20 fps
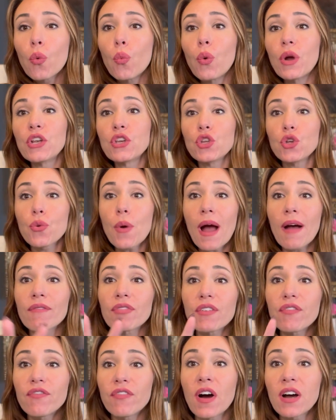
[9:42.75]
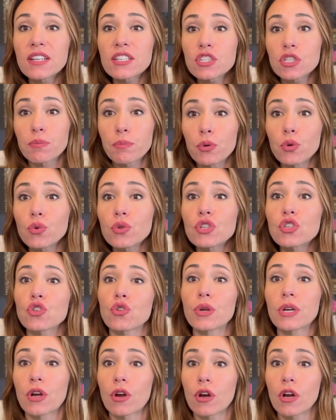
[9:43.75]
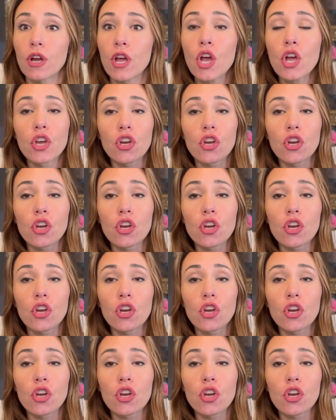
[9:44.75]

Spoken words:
when you have the funds to pull the trigger.